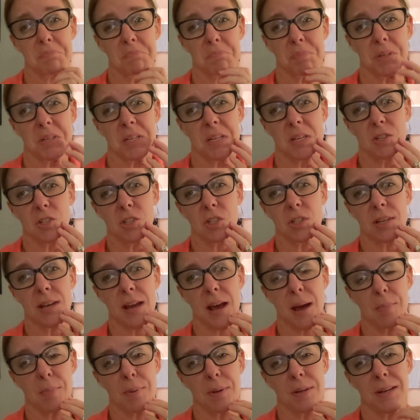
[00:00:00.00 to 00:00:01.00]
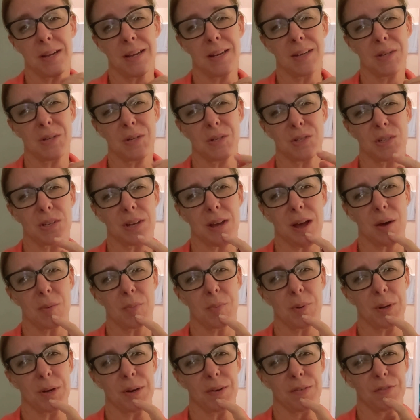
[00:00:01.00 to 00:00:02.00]
potentially happen, and usually I'll
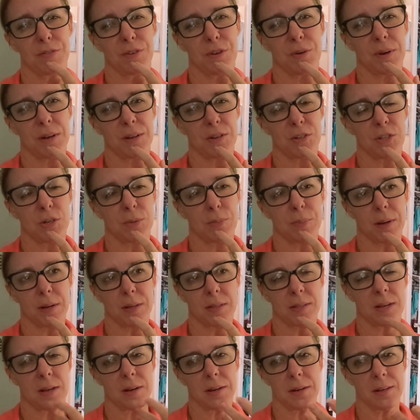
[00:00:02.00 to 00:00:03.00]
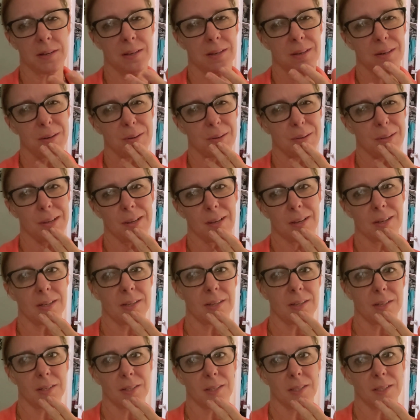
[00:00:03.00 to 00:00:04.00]
put a few extra bucks on it, you know,
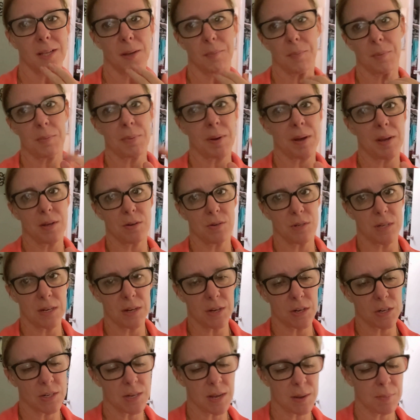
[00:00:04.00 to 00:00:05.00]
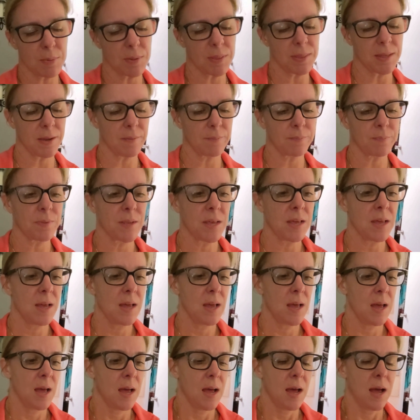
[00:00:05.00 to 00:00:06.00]
like let me buy you dinner type of thing.
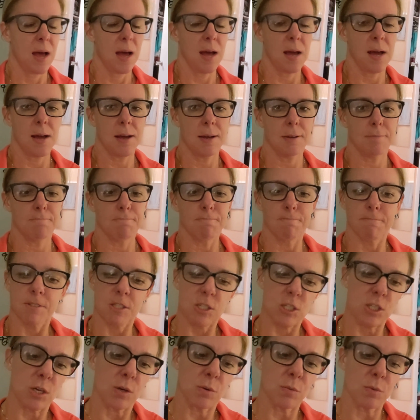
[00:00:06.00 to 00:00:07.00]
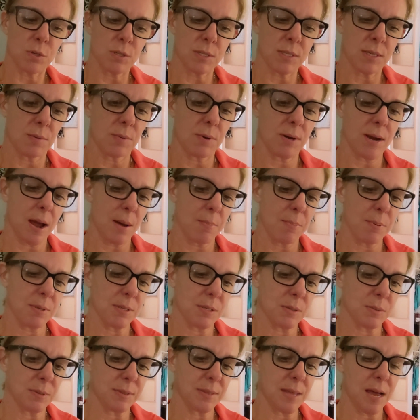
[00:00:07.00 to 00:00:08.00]
So we'll see what
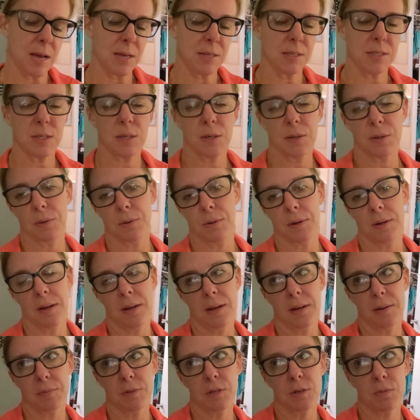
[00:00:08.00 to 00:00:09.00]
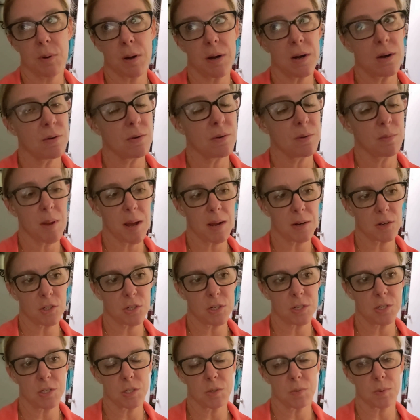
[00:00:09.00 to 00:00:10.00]
happens with that. So tomorrow I'm
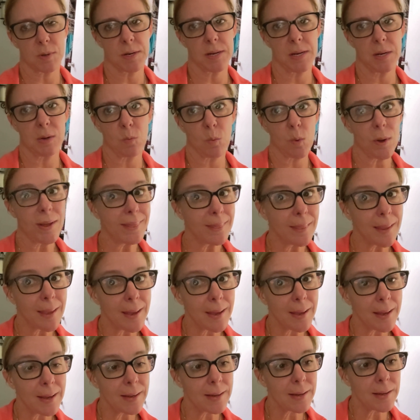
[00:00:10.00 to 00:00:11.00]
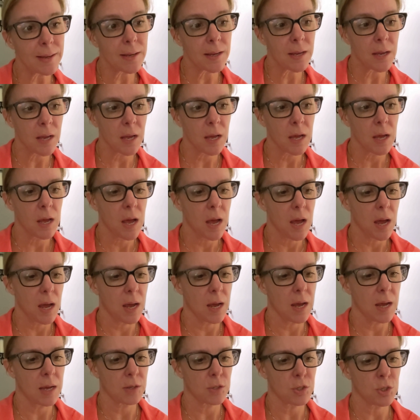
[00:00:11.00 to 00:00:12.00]
actually just working one leg
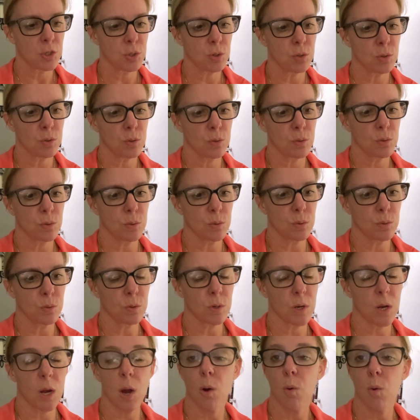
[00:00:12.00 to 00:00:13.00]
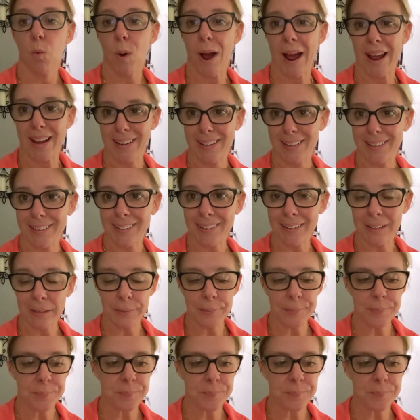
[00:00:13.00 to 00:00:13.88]
to Kauai,